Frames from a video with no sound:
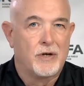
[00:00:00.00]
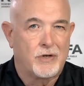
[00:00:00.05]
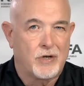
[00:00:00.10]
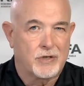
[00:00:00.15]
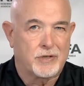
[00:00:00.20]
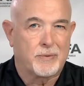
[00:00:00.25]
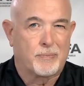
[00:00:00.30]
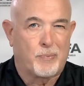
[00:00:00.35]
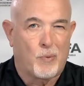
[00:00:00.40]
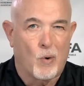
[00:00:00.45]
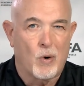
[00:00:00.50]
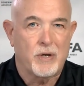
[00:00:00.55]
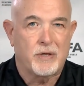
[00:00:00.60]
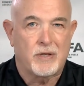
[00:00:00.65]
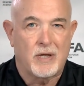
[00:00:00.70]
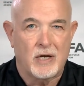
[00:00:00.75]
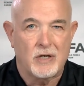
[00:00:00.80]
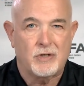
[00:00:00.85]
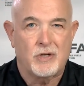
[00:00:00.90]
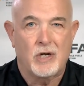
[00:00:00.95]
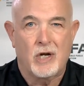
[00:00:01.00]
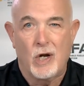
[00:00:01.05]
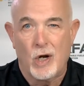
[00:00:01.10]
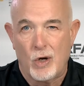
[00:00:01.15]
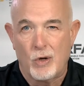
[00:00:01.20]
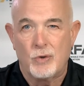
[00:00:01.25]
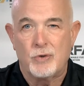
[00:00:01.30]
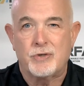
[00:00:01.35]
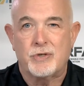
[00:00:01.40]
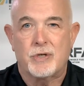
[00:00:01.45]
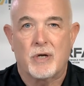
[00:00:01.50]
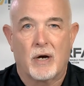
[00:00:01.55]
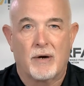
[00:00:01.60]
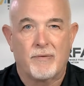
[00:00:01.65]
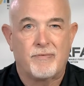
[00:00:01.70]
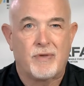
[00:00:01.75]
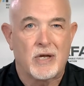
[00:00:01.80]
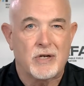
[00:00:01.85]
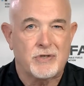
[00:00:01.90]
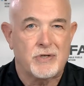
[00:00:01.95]
to support this use
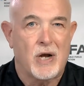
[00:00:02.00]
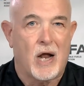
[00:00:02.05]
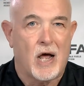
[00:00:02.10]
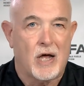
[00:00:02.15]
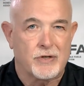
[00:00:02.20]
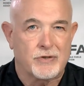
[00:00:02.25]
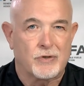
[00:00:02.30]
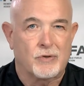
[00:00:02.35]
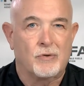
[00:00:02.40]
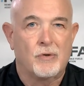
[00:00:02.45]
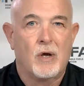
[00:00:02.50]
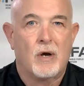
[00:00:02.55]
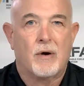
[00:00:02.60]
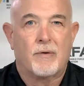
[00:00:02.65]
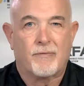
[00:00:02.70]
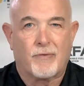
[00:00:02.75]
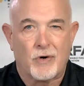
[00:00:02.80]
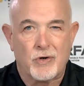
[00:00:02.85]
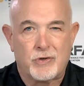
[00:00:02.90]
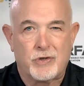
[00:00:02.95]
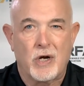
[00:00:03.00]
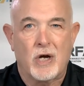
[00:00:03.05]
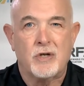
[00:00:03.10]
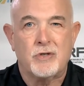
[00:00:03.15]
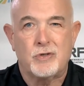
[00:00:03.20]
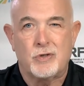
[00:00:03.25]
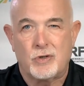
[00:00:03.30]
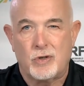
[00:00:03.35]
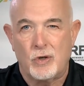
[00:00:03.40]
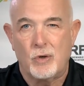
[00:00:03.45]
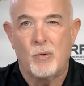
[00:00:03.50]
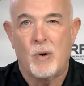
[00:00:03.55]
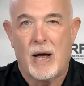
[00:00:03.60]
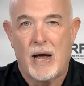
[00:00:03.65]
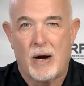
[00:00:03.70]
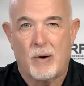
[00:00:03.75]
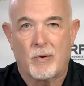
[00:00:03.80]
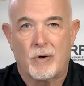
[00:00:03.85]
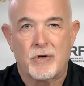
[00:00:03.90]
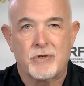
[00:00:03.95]
of this nozzle for just two
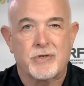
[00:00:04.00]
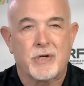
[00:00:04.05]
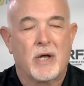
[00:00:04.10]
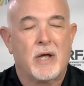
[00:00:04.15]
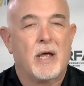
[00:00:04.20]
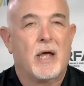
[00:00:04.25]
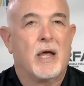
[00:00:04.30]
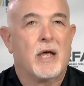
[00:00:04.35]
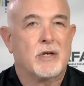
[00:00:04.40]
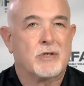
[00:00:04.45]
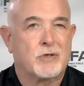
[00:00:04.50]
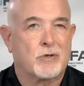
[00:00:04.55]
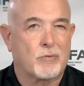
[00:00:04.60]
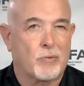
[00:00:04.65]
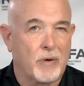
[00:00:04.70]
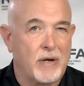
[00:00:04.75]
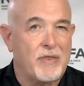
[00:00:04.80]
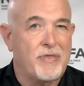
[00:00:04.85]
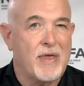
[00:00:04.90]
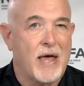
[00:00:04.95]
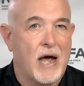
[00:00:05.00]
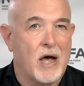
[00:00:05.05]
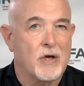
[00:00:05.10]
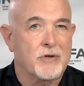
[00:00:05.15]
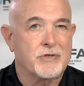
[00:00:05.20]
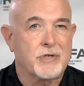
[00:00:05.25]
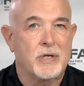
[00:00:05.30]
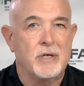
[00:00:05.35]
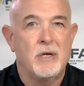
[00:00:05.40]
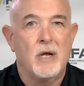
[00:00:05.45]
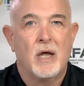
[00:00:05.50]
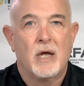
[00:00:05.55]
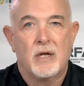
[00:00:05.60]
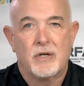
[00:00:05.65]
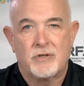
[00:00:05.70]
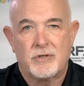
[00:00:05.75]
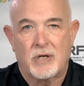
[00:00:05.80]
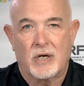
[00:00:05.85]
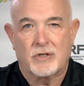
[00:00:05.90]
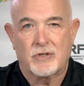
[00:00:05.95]
hours is
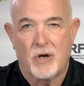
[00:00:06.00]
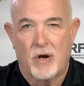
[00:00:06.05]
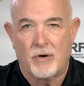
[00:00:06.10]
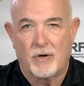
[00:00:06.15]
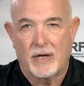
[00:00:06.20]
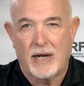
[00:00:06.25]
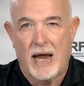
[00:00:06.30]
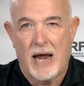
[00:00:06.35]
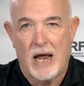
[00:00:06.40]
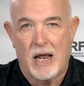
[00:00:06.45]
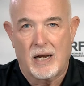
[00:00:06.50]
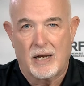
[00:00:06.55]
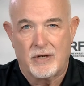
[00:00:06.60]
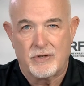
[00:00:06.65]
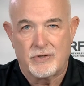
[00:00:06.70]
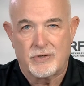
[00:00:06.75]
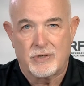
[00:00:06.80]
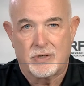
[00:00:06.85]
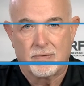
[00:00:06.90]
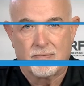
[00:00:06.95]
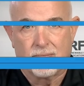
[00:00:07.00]
3,600 gallons.